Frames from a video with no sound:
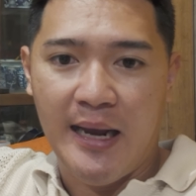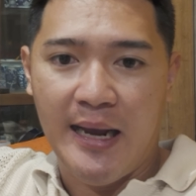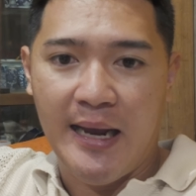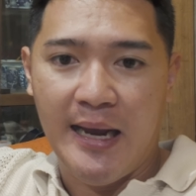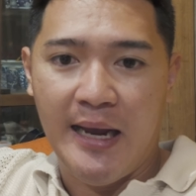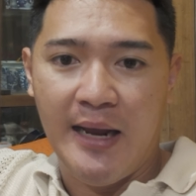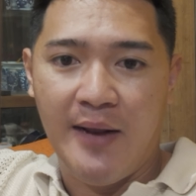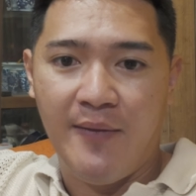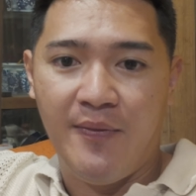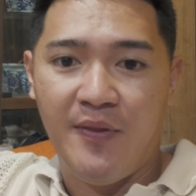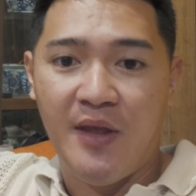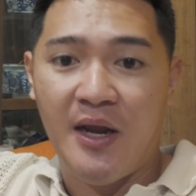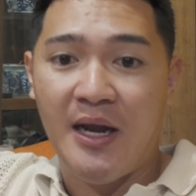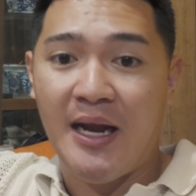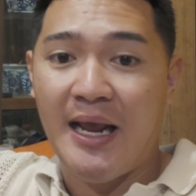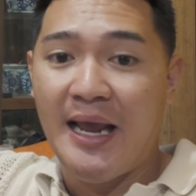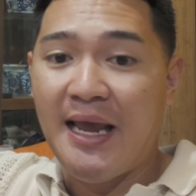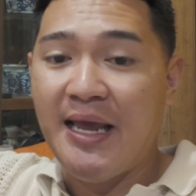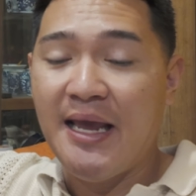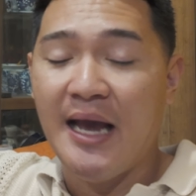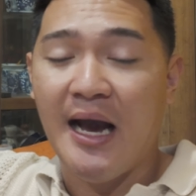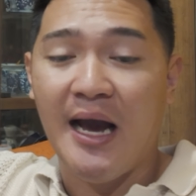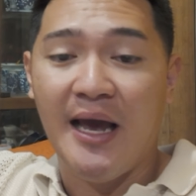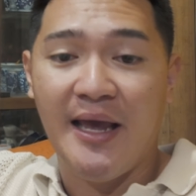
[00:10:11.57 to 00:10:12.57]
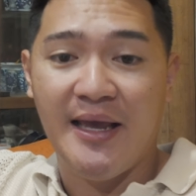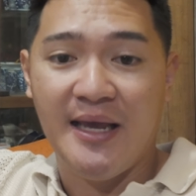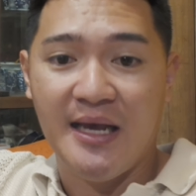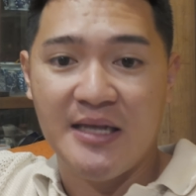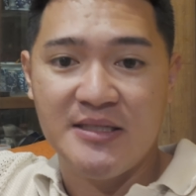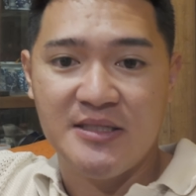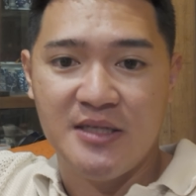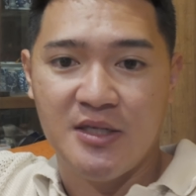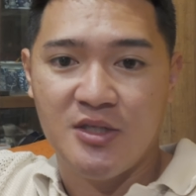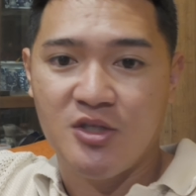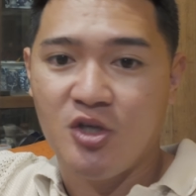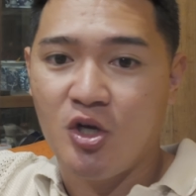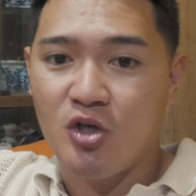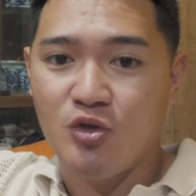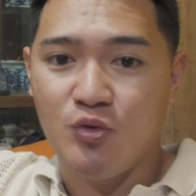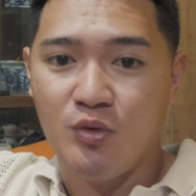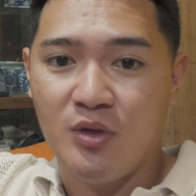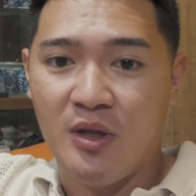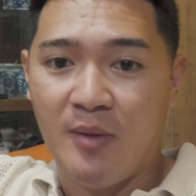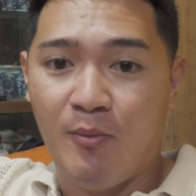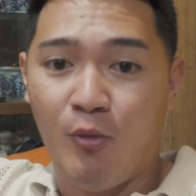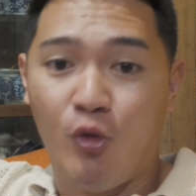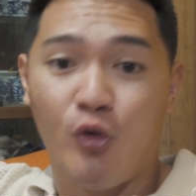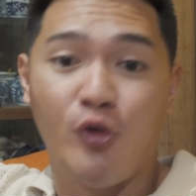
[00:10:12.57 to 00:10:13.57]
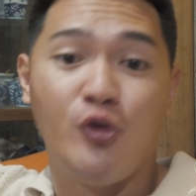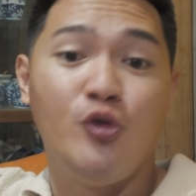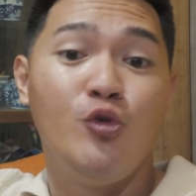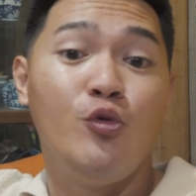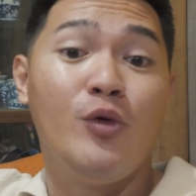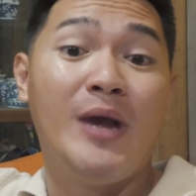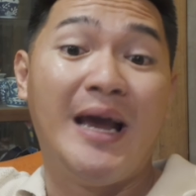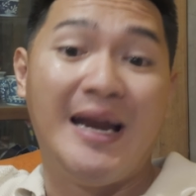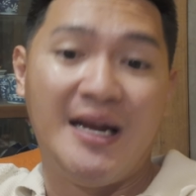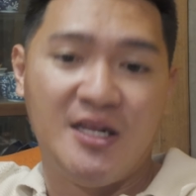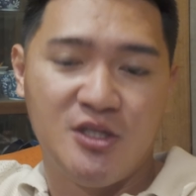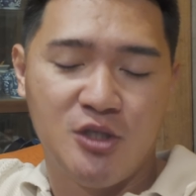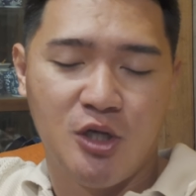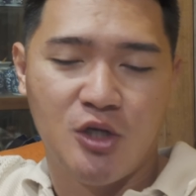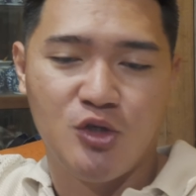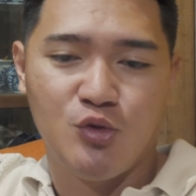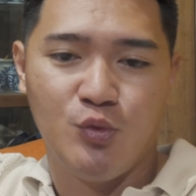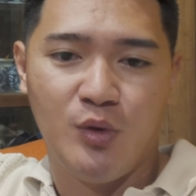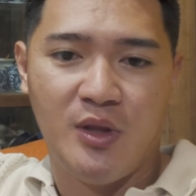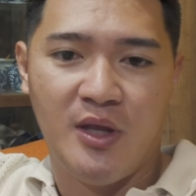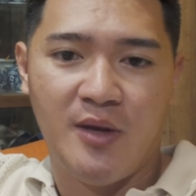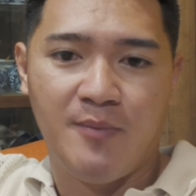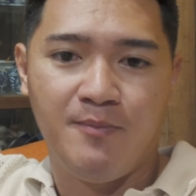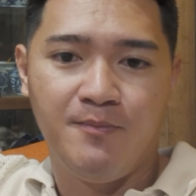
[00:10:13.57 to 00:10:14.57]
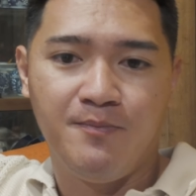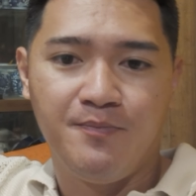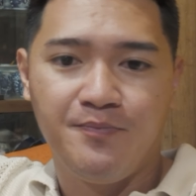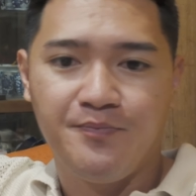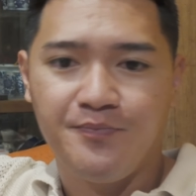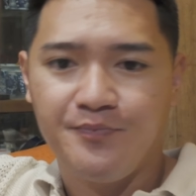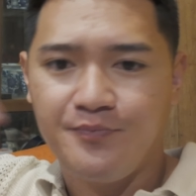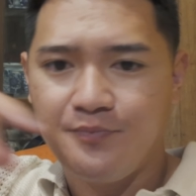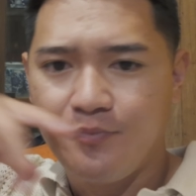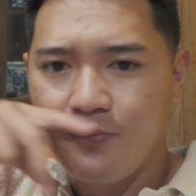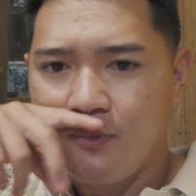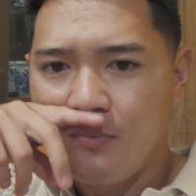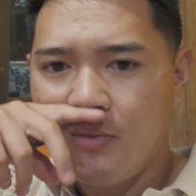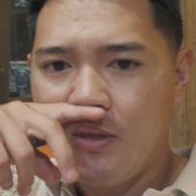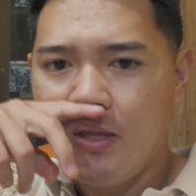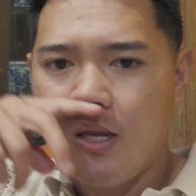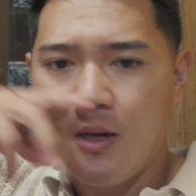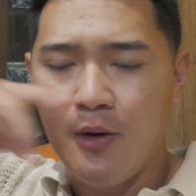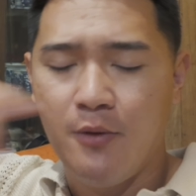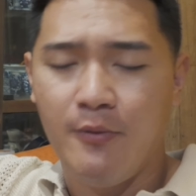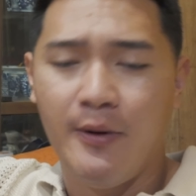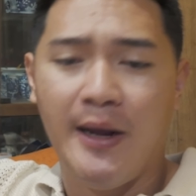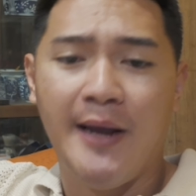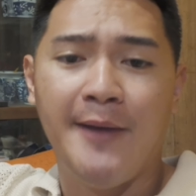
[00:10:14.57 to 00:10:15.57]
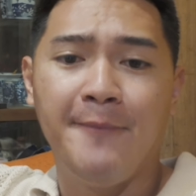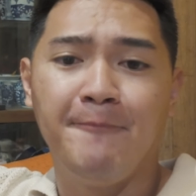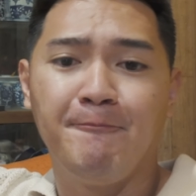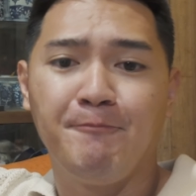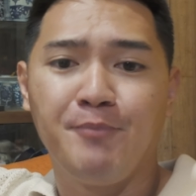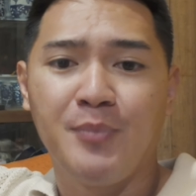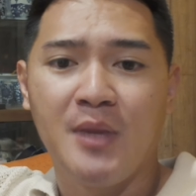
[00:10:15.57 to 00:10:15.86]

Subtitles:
and then AI gets in touch with them, or you get in touch with them, right?